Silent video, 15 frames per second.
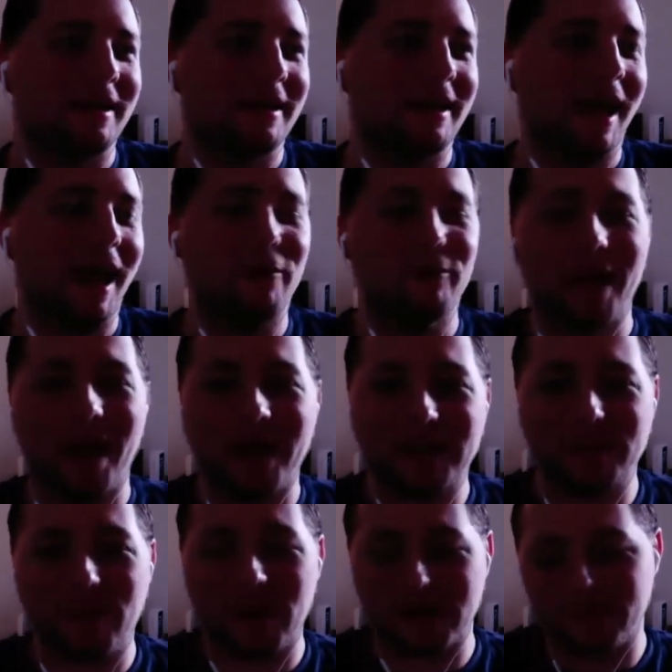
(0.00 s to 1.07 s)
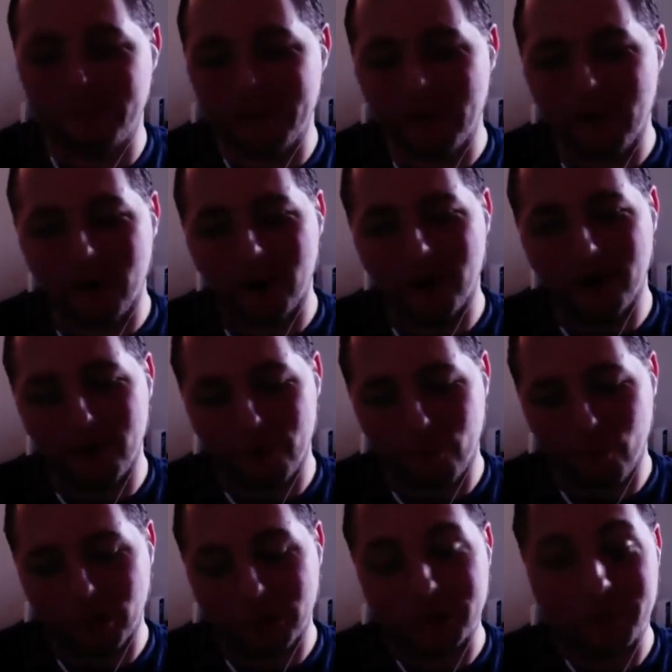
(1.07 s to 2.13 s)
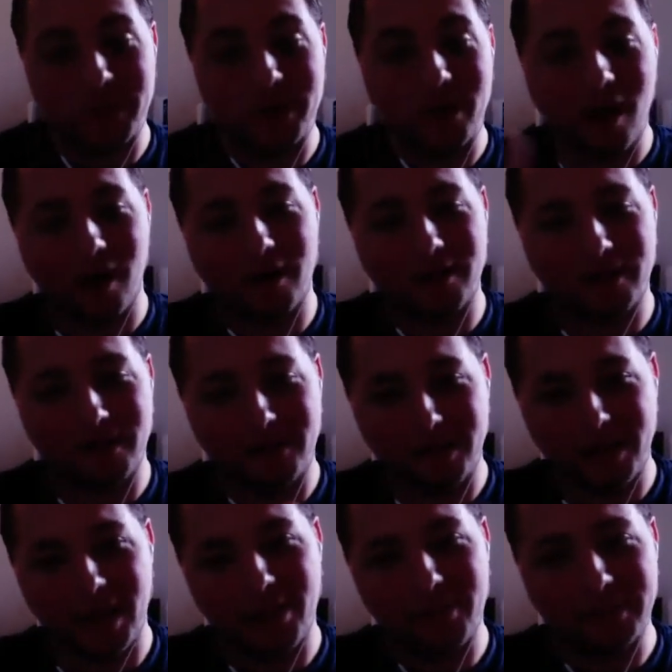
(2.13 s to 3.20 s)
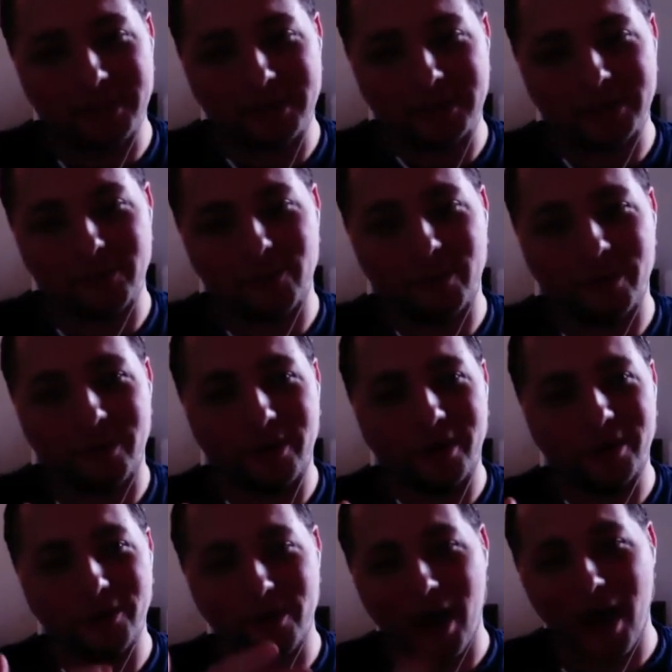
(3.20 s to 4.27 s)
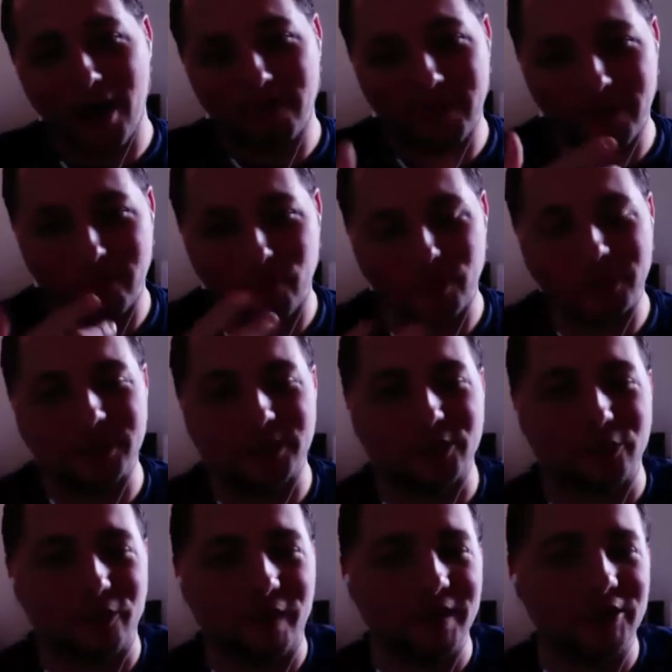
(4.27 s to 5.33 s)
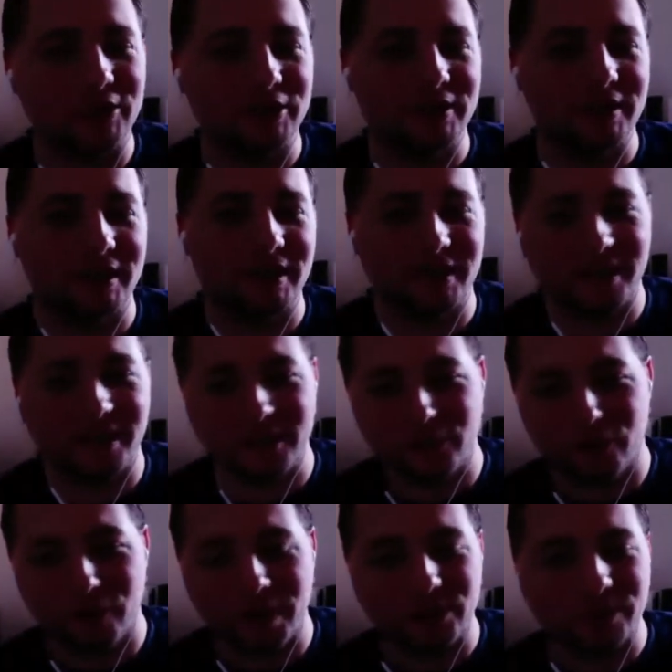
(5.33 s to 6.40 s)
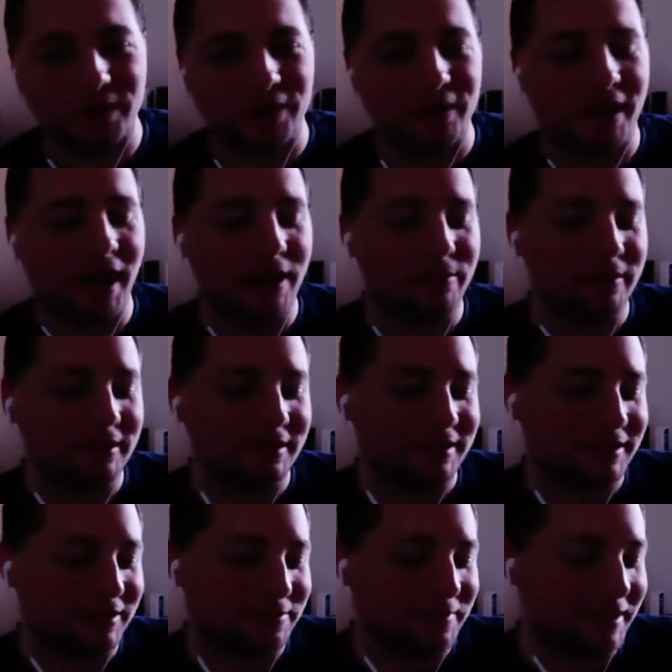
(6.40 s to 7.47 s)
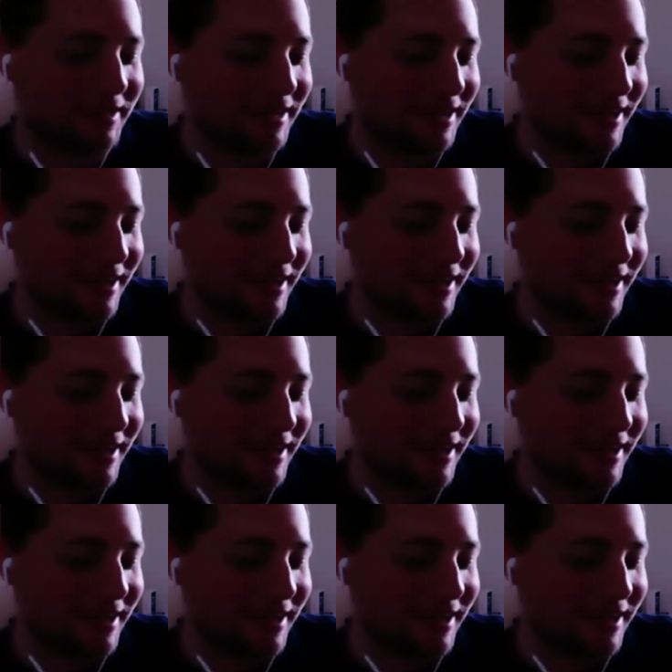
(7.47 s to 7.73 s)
the Xbox works beyond the gaming system, where you have that voice integration and it integrates with your cable system, and